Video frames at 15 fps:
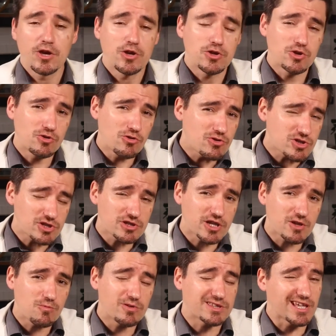
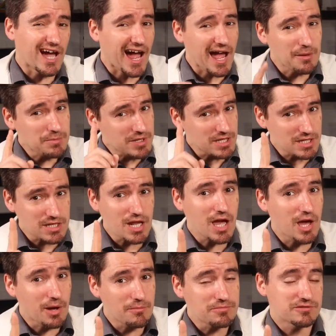Usually, with the eye being
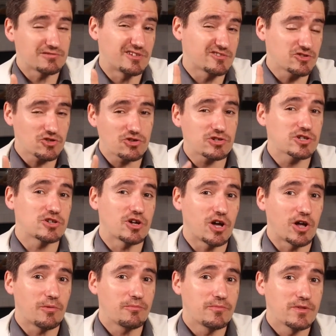numb, so it doesn't hurt at
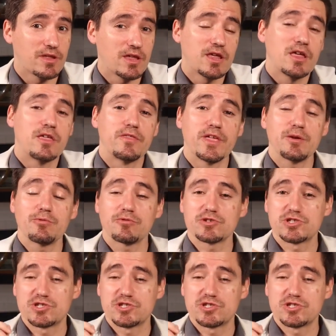all, they will